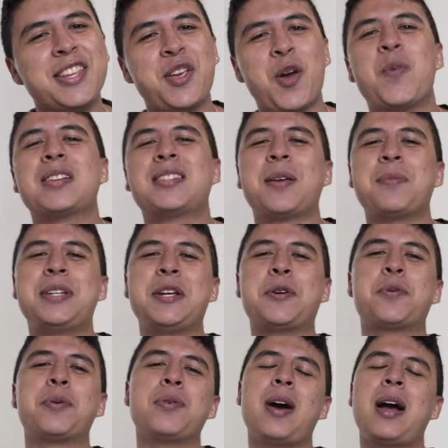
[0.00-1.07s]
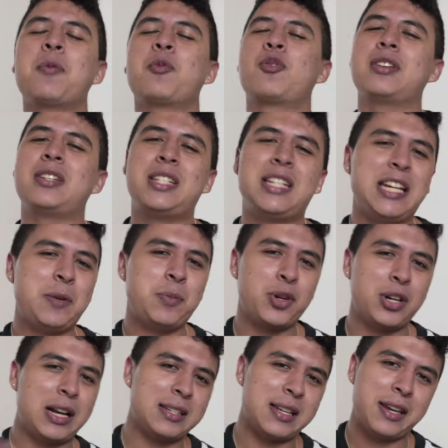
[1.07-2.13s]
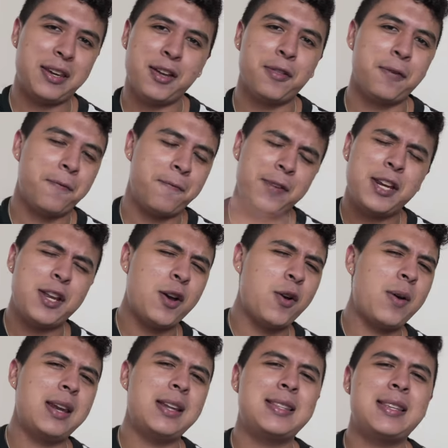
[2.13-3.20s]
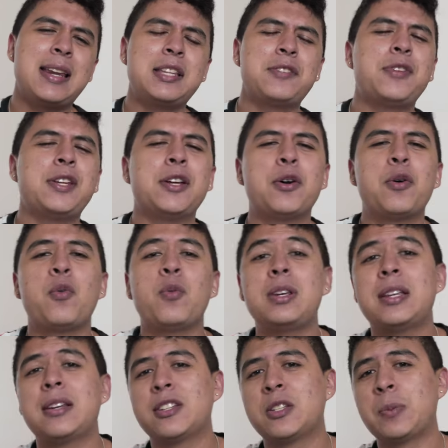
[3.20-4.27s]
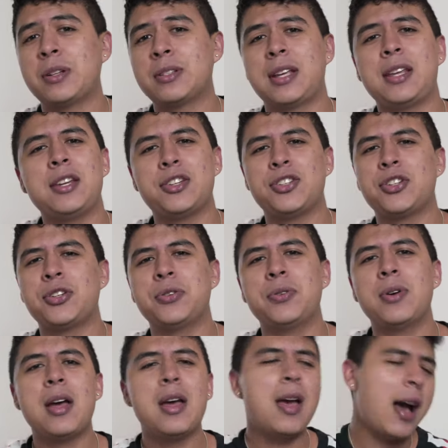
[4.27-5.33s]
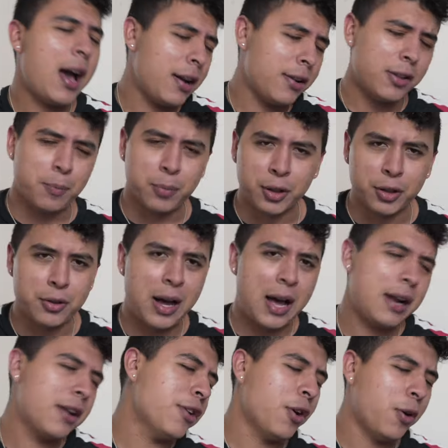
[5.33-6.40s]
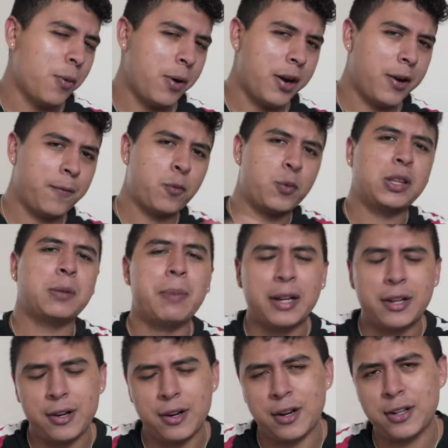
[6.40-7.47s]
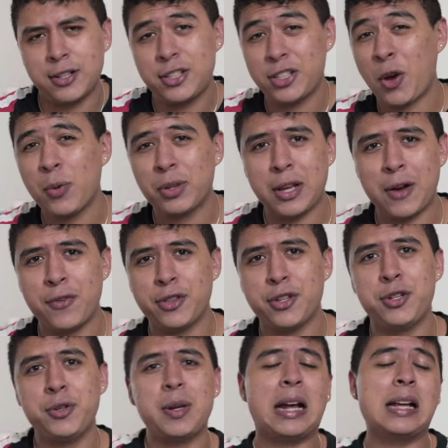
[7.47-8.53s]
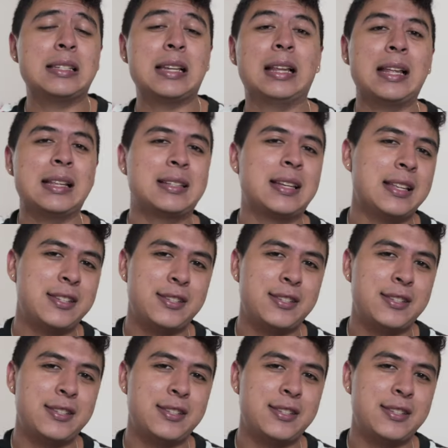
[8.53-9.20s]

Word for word: Yo, what is up G Crew? I'm Chris G, bringing you guys another video, and in today's video, we did a spontaneous shoot out of the blue, out of nowhere, with my car. So without further ado, guys, let's get